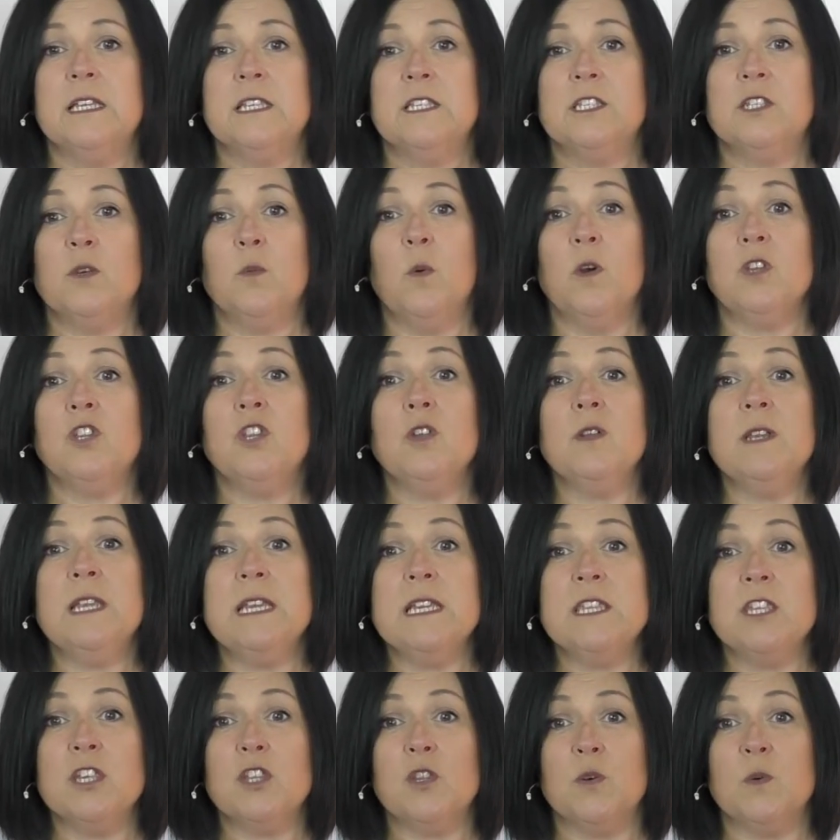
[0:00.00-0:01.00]
So what you'll
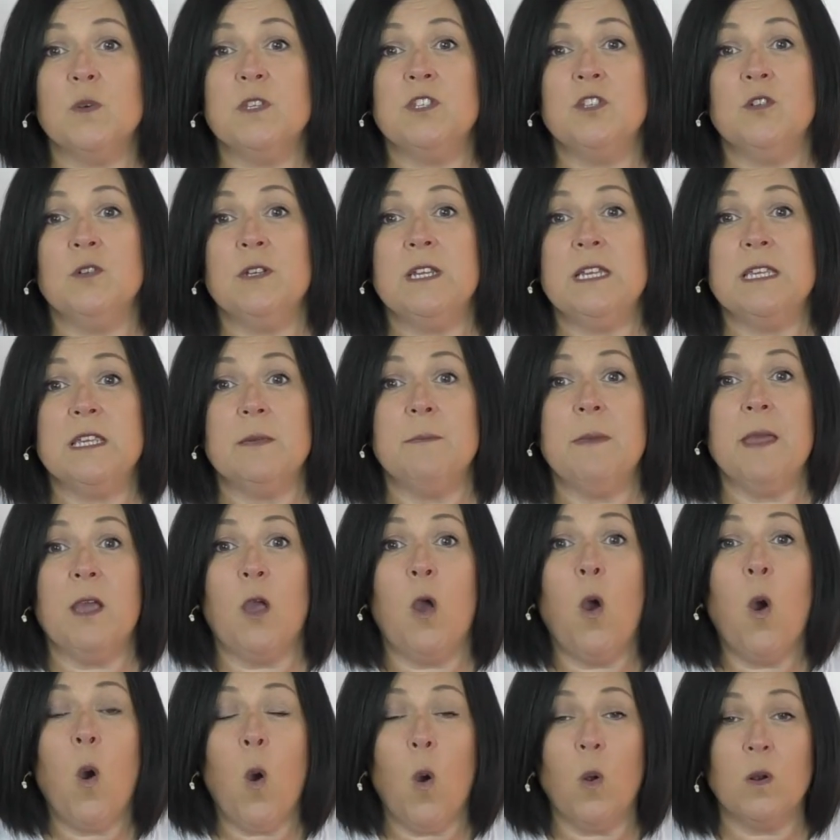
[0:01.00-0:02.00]
need to do is you'll need to
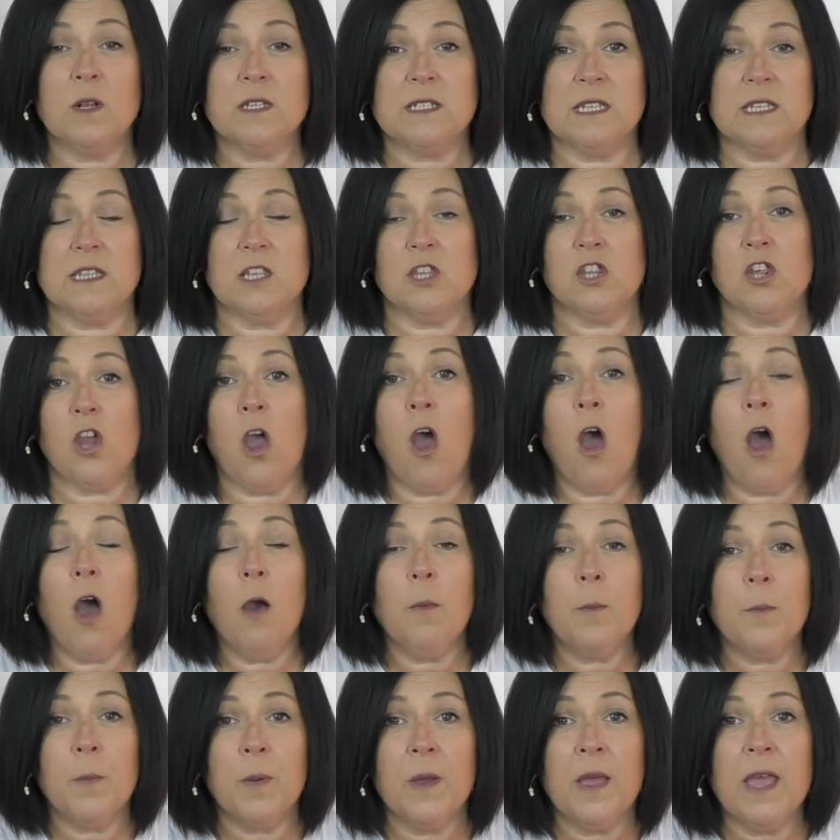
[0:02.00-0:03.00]
make holes in the
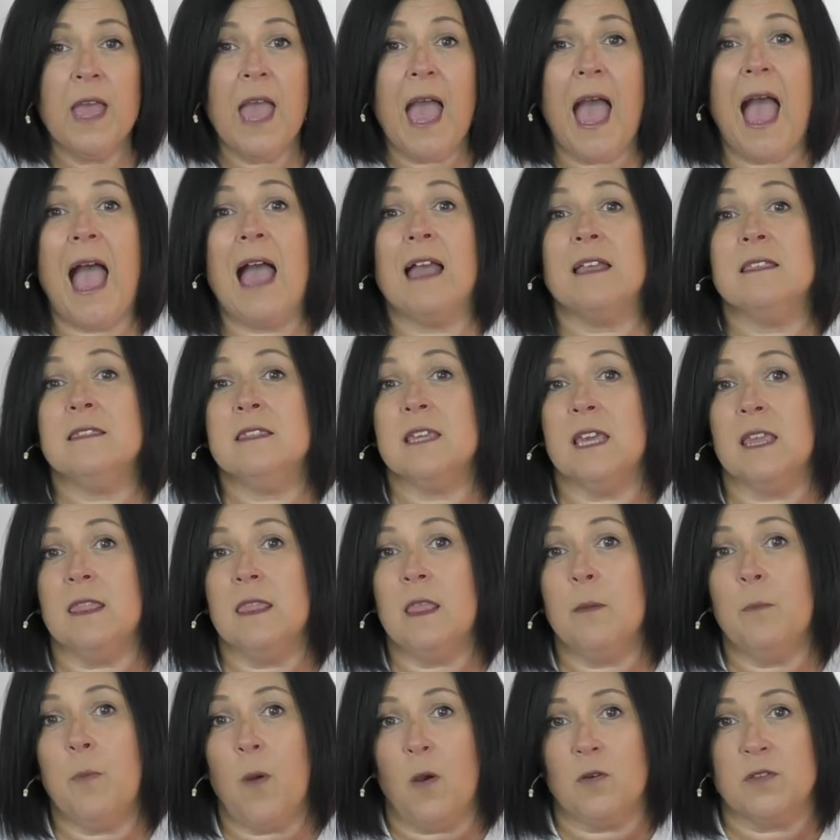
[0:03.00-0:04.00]
top and in
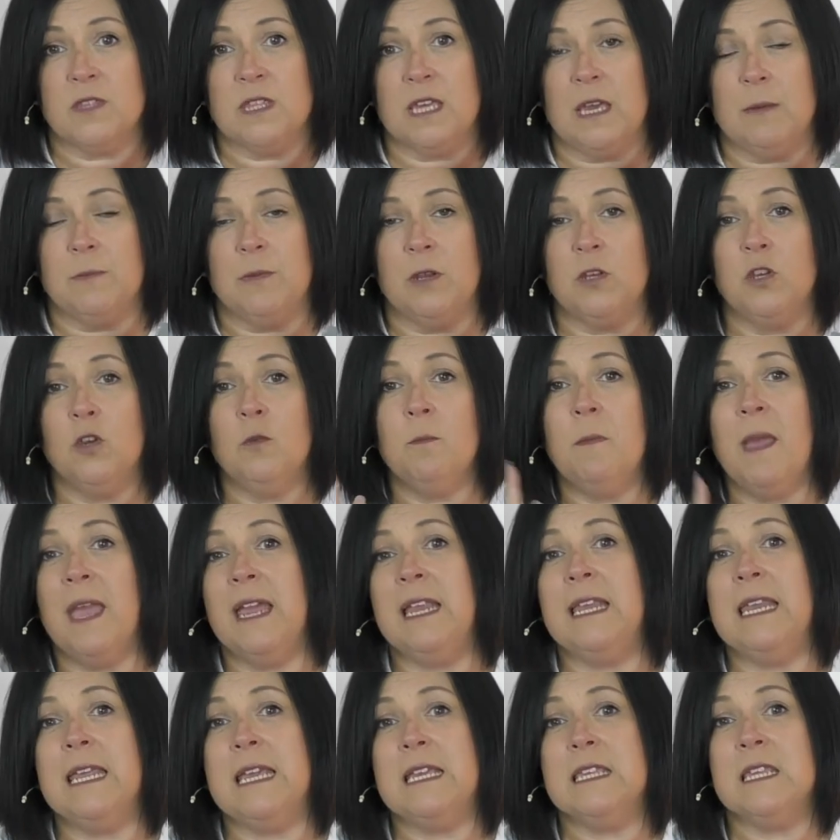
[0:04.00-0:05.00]
the bottom. Now you
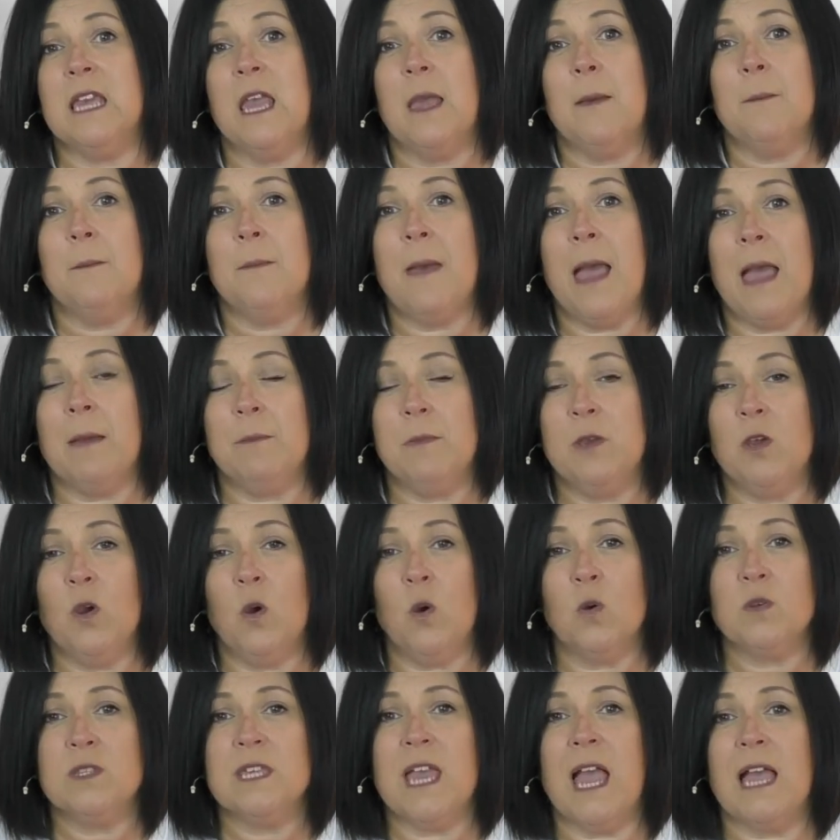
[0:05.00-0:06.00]
may need Mammy
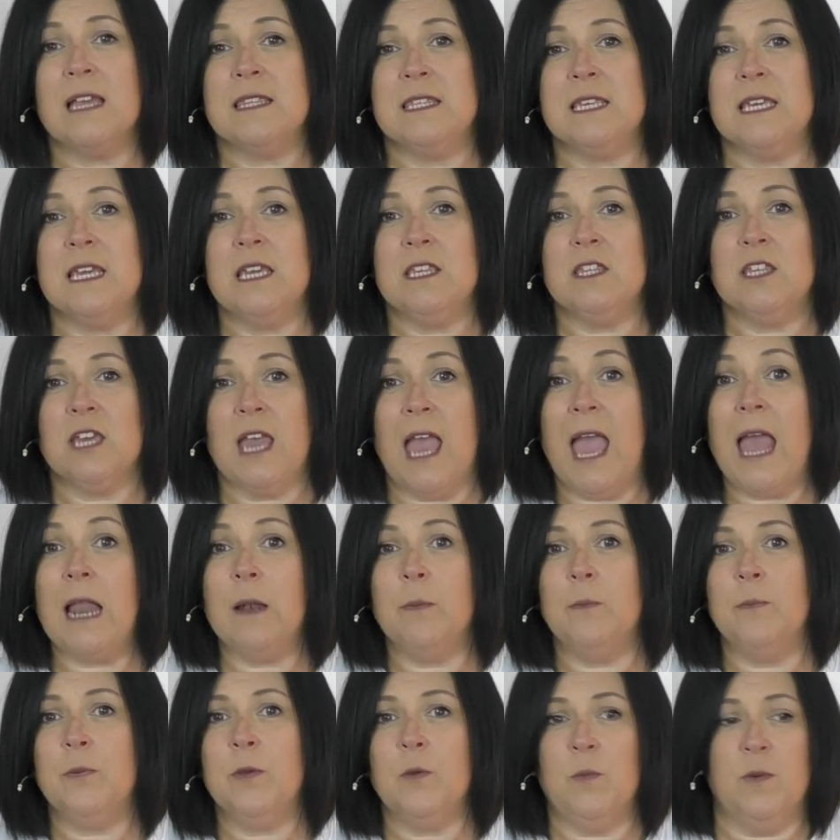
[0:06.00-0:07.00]
or Daddy to
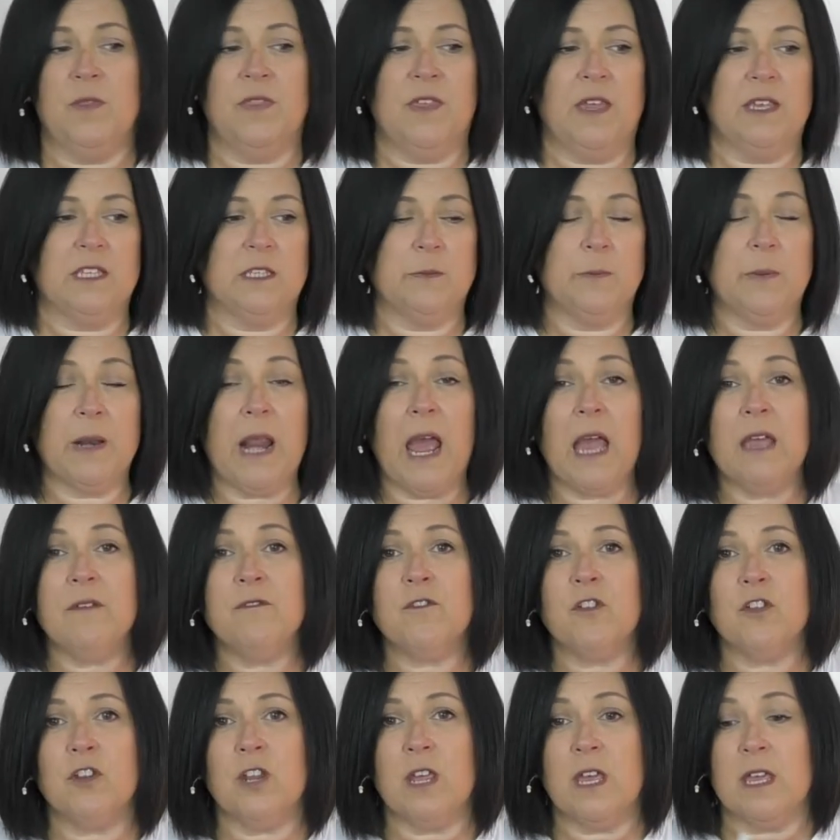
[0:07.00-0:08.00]
help you with this, but
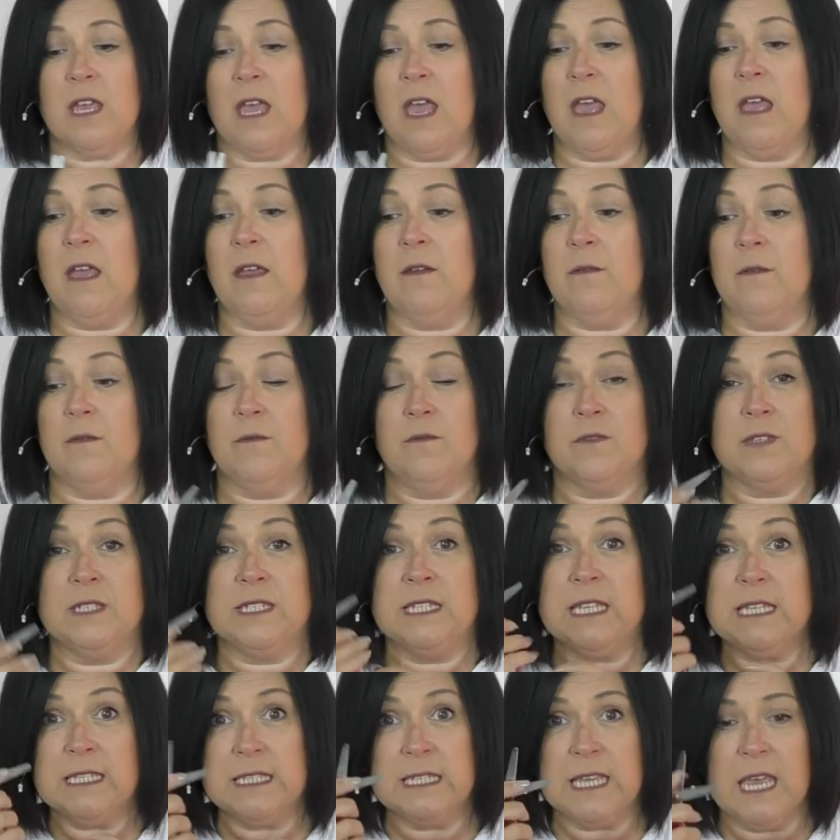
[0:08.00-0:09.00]
I've got a
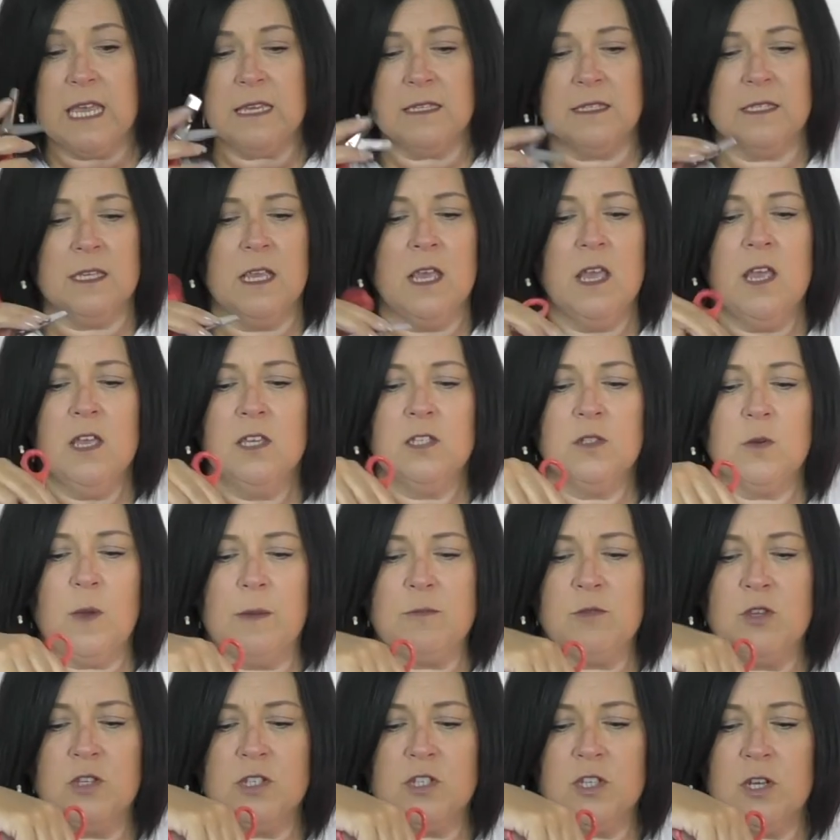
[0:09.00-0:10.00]
scissors, so
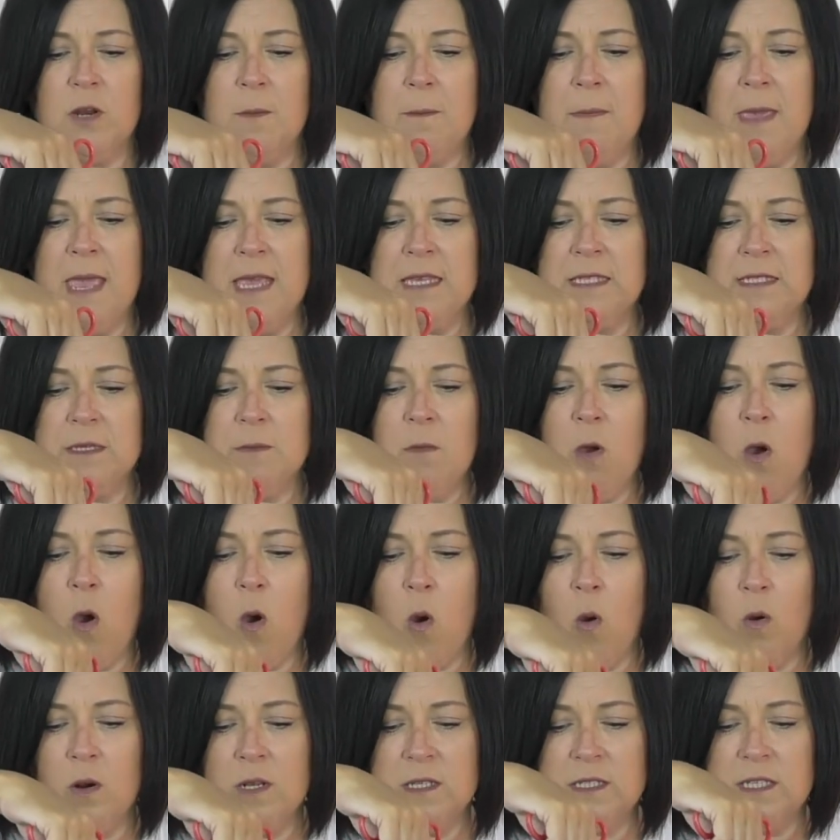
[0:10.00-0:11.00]
I'm just going to make some
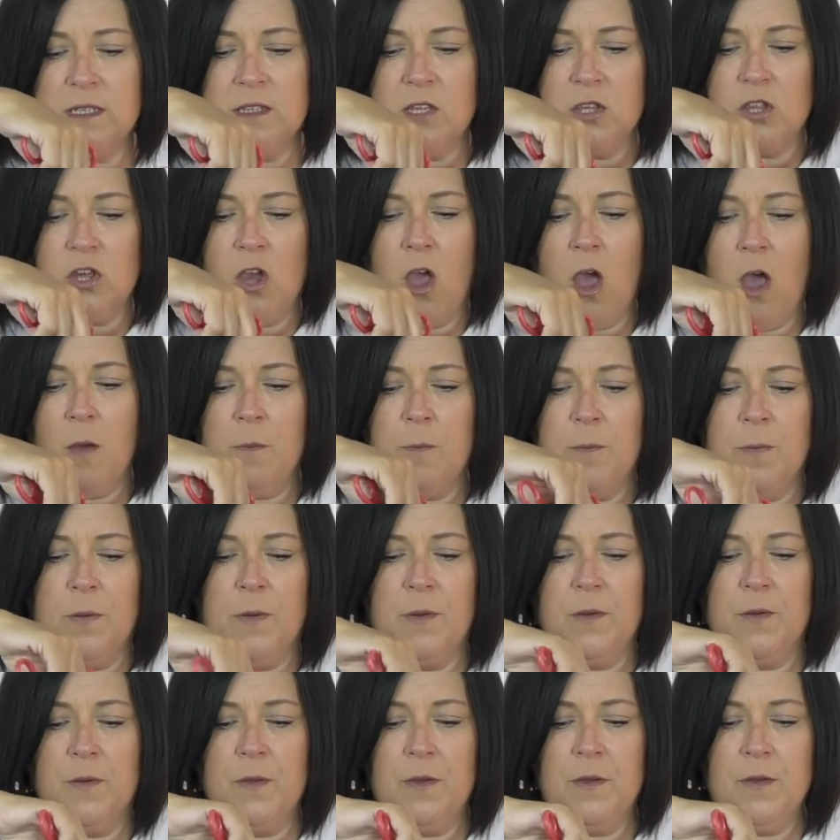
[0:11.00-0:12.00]
holes in the top.
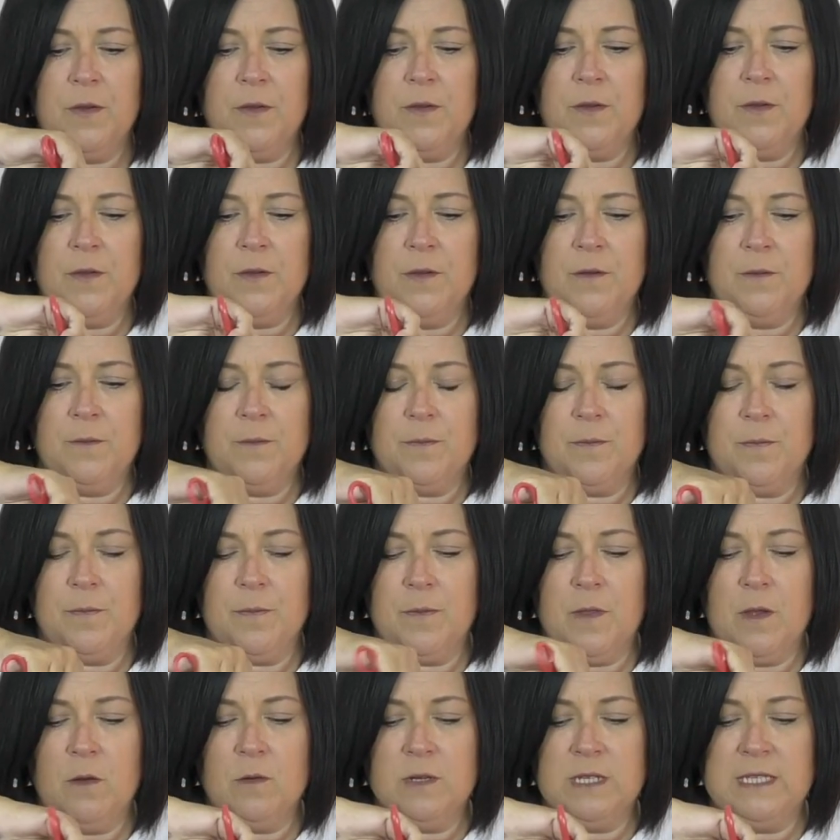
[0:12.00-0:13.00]

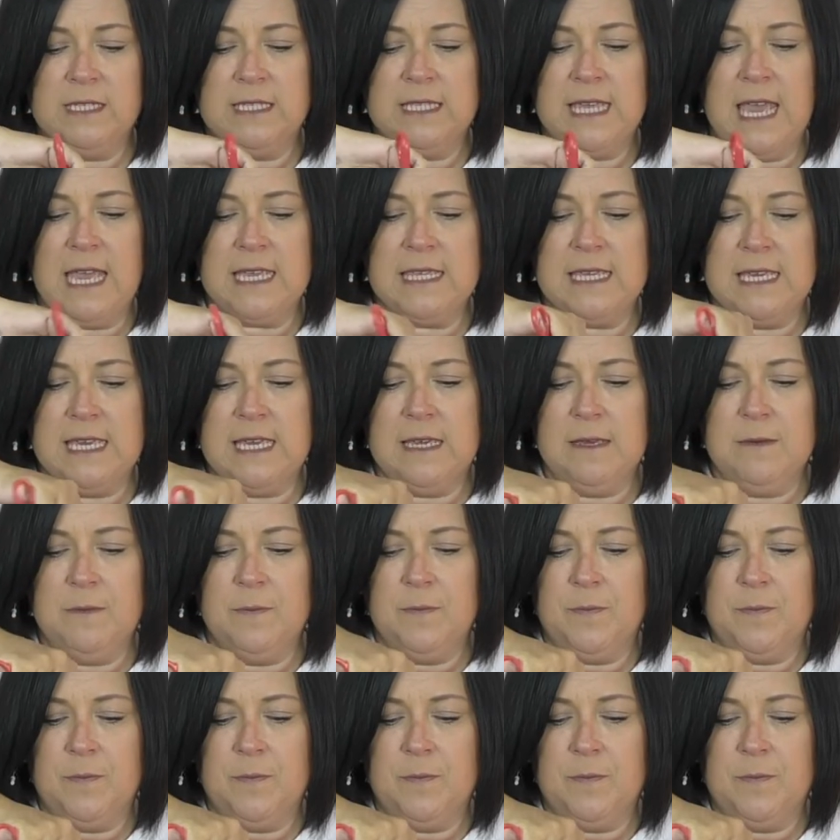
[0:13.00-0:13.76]
Hold it steady.